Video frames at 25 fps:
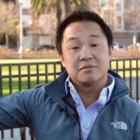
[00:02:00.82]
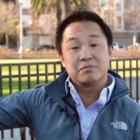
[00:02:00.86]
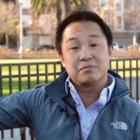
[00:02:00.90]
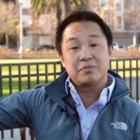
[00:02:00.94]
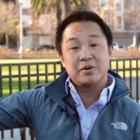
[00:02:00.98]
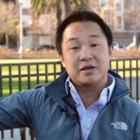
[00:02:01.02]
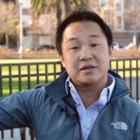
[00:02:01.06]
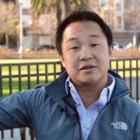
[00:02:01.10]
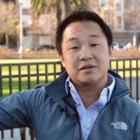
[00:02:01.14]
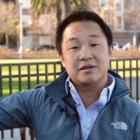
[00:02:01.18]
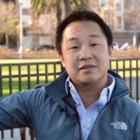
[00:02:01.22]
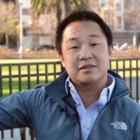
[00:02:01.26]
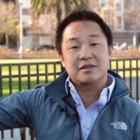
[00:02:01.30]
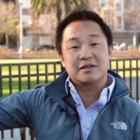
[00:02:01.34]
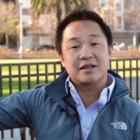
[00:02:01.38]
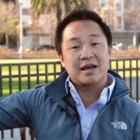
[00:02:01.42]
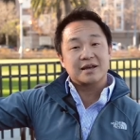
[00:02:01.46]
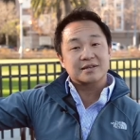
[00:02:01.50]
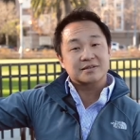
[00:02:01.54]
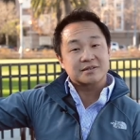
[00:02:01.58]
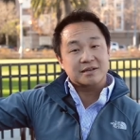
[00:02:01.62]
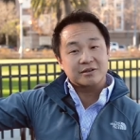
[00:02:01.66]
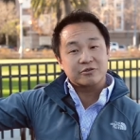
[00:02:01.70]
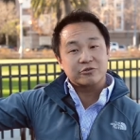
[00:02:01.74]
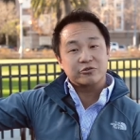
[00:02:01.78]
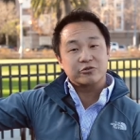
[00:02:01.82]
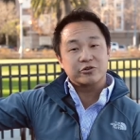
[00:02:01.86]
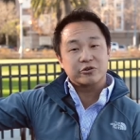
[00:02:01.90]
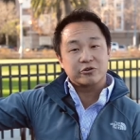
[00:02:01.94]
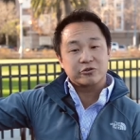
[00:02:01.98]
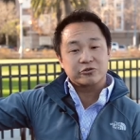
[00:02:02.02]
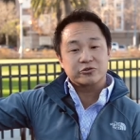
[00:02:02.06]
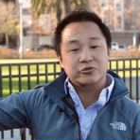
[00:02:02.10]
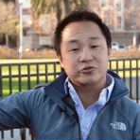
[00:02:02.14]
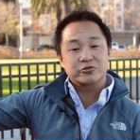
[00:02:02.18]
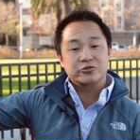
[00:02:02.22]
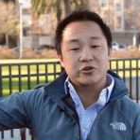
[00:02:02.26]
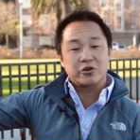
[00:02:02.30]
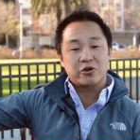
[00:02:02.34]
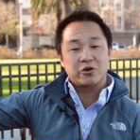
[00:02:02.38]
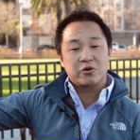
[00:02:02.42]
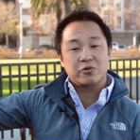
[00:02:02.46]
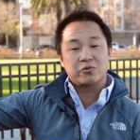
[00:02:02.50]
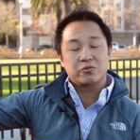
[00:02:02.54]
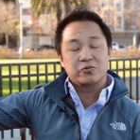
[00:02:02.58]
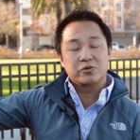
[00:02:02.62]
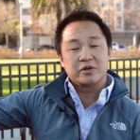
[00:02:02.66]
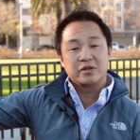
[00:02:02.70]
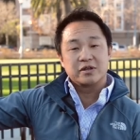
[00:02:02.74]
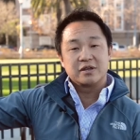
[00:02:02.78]
But in the last 100 years or
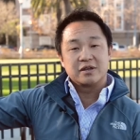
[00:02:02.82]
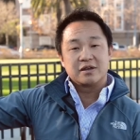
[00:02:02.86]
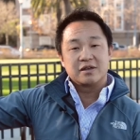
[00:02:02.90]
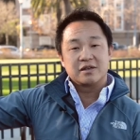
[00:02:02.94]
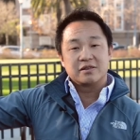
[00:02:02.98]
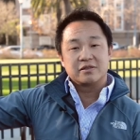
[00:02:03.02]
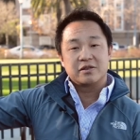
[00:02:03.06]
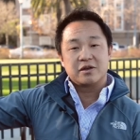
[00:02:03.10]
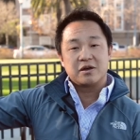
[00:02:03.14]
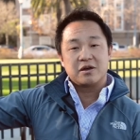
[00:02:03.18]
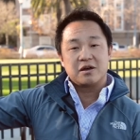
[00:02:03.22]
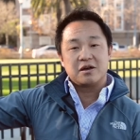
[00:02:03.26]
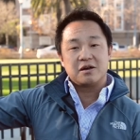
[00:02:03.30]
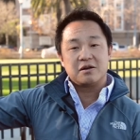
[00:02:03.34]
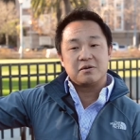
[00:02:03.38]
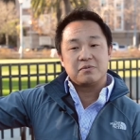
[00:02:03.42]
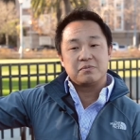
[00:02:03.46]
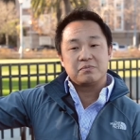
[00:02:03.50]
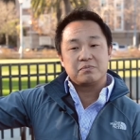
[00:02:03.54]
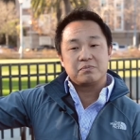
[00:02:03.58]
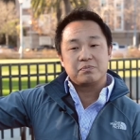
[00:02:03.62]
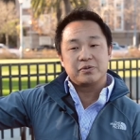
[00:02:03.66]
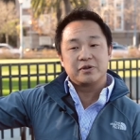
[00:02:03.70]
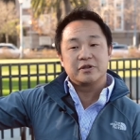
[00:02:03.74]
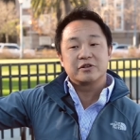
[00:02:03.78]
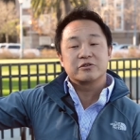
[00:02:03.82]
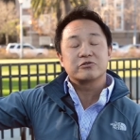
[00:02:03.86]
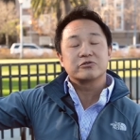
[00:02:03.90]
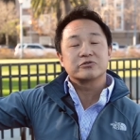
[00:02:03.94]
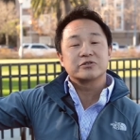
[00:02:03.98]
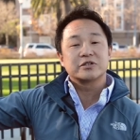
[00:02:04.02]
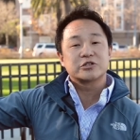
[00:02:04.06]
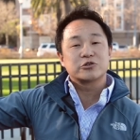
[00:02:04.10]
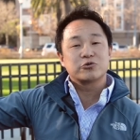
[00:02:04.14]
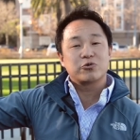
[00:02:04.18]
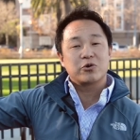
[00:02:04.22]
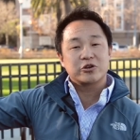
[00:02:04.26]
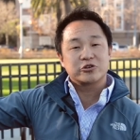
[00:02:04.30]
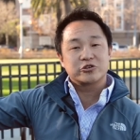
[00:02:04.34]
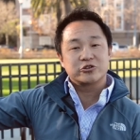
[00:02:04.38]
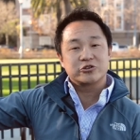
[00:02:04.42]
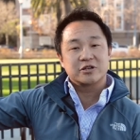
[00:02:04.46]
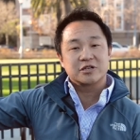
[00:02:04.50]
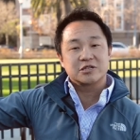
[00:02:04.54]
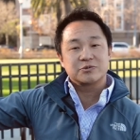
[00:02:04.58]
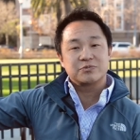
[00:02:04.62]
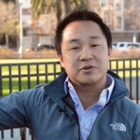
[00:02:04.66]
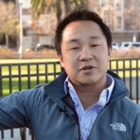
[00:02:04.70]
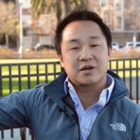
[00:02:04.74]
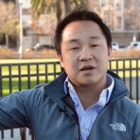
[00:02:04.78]
so, the political situation
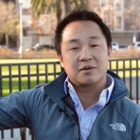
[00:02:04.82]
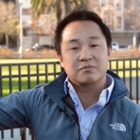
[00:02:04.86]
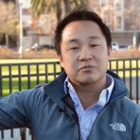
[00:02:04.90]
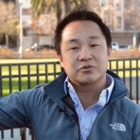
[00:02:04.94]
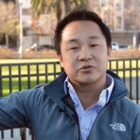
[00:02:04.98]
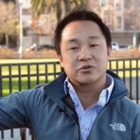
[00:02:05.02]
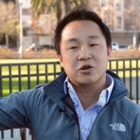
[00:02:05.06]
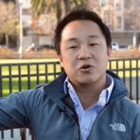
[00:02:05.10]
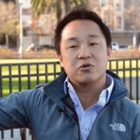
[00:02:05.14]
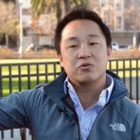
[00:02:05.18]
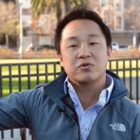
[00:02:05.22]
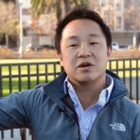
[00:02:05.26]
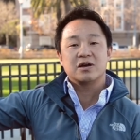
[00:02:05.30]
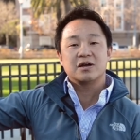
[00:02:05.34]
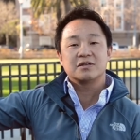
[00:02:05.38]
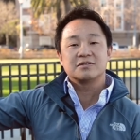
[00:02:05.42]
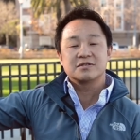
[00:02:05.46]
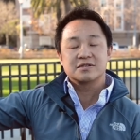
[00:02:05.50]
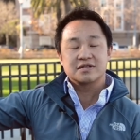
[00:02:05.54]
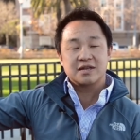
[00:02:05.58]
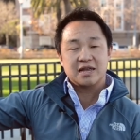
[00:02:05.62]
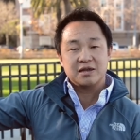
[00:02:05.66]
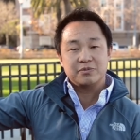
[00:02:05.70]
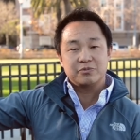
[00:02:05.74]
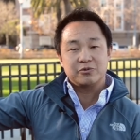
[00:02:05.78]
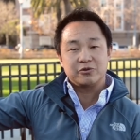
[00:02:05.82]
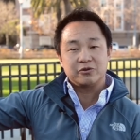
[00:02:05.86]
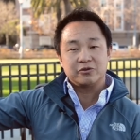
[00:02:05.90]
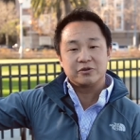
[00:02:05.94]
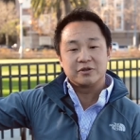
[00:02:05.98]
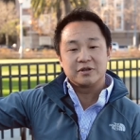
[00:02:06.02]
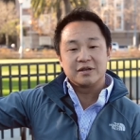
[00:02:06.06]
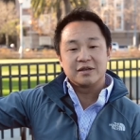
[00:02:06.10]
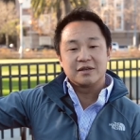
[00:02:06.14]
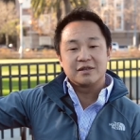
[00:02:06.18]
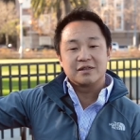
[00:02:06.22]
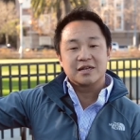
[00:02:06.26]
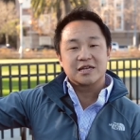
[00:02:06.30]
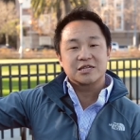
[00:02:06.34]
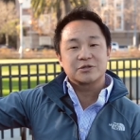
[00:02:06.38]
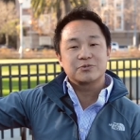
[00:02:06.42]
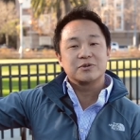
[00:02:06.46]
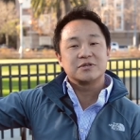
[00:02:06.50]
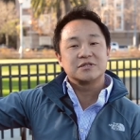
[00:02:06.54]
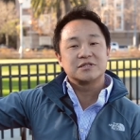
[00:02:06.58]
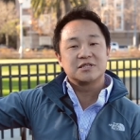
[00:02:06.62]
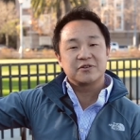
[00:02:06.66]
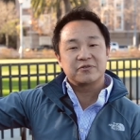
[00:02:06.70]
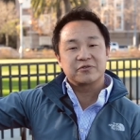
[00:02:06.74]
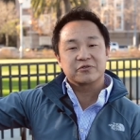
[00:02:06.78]
has become so unstable that it's
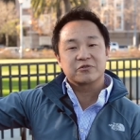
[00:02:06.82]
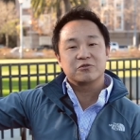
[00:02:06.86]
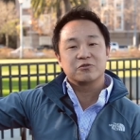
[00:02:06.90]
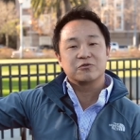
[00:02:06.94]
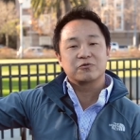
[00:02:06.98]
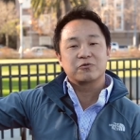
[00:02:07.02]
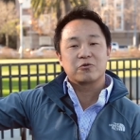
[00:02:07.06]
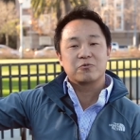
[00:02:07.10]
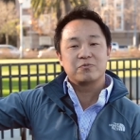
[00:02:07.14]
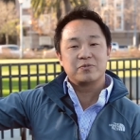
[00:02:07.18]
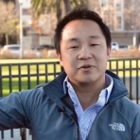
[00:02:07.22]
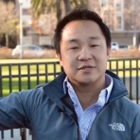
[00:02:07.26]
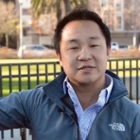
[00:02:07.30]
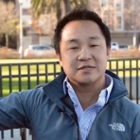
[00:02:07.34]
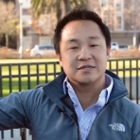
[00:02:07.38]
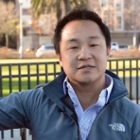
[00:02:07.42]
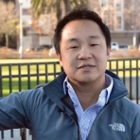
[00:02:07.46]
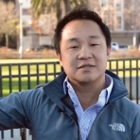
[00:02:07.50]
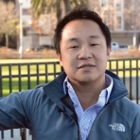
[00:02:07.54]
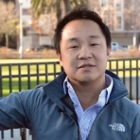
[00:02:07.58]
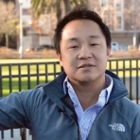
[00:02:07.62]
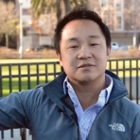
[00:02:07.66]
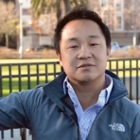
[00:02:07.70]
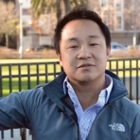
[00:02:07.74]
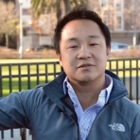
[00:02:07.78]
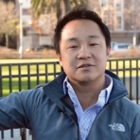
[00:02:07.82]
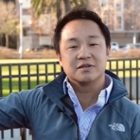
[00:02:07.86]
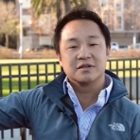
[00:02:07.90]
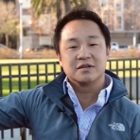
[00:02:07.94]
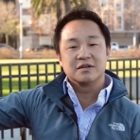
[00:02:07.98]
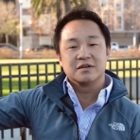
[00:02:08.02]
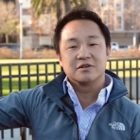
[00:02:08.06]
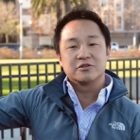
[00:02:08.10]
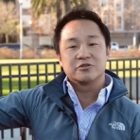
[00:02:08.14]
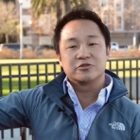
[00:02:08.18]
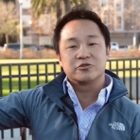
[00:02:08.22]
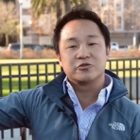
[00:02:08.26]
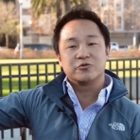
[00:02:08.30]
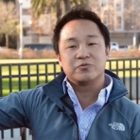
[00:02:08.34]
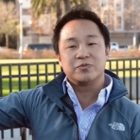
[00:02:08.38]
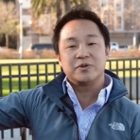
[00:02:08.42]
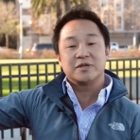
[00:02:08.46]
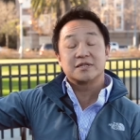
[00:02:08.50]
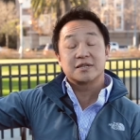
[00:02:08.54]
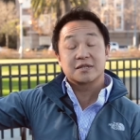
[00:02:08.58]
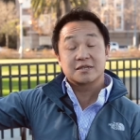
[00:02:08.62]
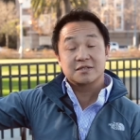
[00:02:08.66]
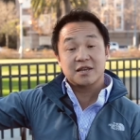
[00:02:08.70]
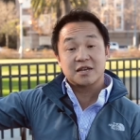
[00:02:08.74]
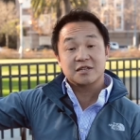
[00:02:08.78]
been difficult for businesses to be
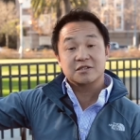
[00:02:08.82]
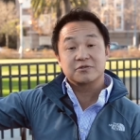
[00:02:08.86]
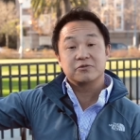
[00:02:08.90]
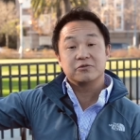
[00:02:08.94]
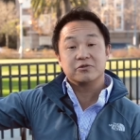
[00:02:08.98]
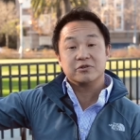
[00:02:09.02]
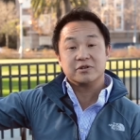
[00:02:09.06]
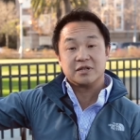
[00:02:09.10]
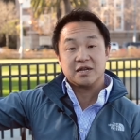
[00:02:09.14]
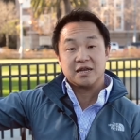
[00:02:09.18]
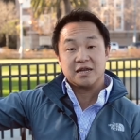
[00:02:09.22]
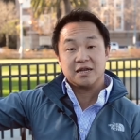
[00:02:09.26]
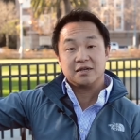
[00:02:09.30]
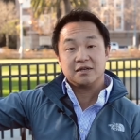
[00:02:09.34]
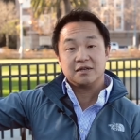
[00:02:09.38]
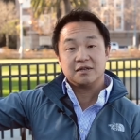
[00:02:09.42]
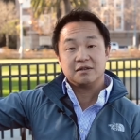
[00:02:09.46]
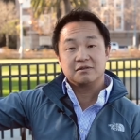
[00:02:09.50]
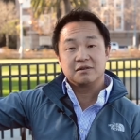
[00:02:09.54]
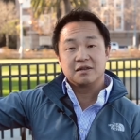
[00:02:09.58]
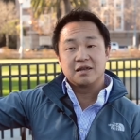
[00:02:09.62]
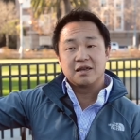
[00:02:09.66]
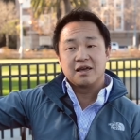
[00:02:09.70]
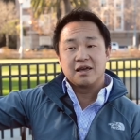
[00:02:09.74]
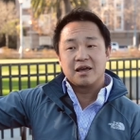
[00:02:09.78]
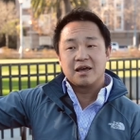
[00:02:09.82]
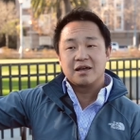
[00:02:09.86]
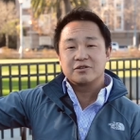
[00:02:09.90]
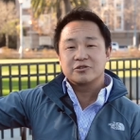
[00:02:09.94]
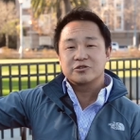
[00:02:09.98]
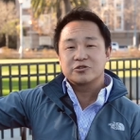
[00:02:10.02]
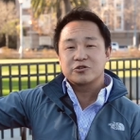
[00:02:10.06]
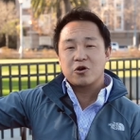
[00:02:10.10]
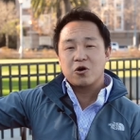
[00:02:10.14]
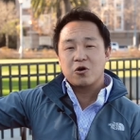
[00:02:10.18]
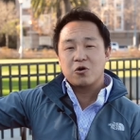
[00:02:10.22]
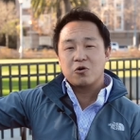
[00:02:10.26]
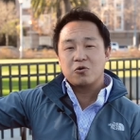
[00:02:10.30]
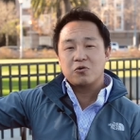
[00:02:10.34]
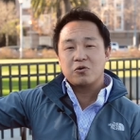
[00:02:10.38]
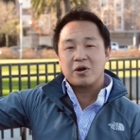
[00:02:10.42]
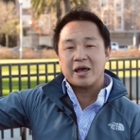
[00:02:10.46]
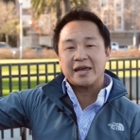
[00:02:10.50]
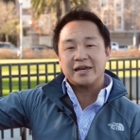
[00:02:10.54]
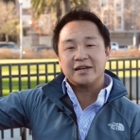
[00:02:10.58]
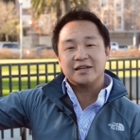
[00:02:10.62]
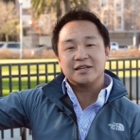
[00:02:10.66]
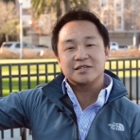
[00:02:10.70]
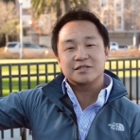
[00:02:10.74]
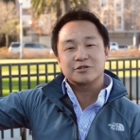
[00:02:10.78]
successful in Haiti. And so
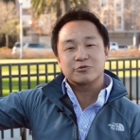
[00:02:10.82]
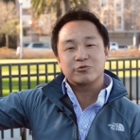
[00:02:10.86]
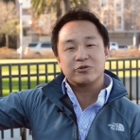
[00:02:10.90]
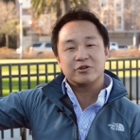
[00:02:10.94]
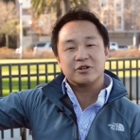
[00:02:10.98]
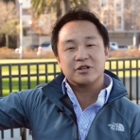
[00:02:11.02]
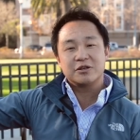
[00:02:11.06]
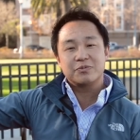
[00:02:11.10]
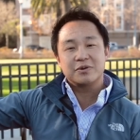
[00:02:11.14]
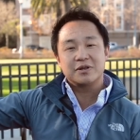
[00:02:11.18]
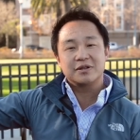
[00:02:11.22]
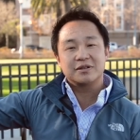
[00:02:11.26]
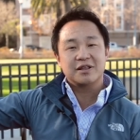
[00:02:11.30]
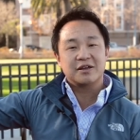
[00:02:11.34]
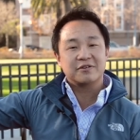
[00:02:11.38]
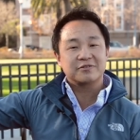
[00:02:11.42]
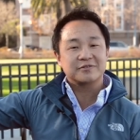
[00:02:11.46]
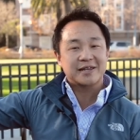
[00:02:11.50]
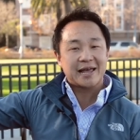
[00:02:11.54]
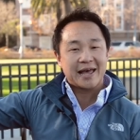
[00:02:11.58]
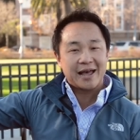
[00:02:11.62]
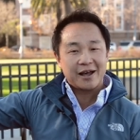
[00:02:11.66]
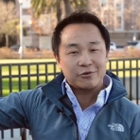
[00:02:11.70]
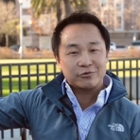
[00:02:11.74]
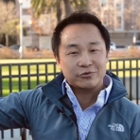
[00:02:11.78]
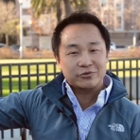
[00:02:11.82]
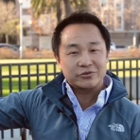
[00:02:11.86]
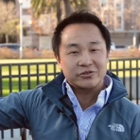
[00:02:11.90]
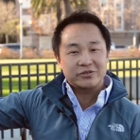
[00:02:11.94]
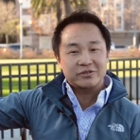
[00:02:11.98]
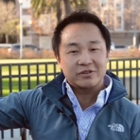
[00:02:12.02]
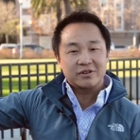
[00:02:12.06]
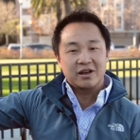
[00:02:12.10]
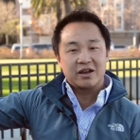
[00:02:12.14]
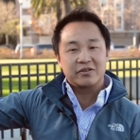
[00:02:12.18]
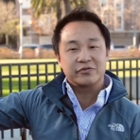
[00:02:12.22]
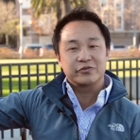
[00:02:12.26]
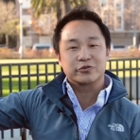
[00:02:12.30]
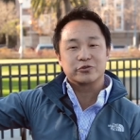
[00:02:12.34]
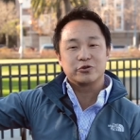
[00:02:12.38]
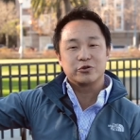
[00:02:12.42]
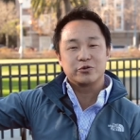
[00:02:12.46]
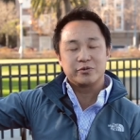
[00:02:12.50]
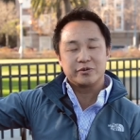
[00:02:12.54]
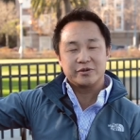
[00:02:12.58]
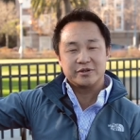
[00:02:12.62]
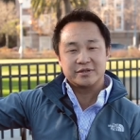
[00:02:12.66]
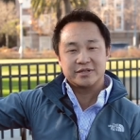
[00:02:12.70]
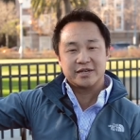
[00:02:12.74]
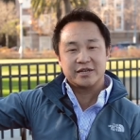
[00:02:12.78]
Haiti has really been left out of the
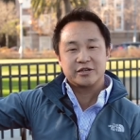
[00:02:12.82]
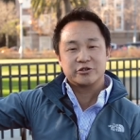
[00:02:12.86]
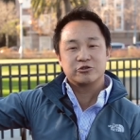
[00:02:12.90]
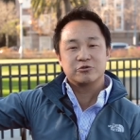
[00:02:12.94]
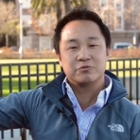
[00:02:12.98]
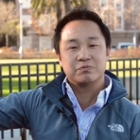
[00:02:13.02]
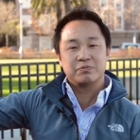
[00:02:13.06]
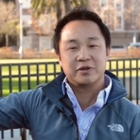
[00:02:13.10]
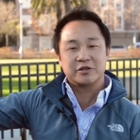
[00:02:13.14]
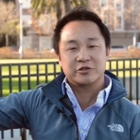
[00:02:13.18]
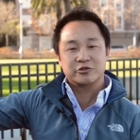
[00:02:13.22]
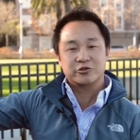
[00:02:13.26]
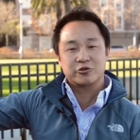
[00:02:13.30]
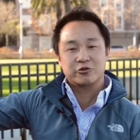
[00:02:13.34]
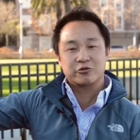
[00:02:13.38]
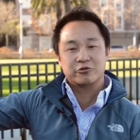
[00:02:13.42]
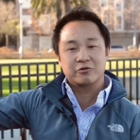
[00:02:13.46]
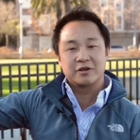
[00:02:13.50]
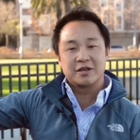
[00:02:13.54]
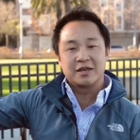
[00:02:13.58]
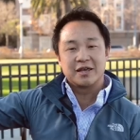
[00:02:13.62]
globalization picture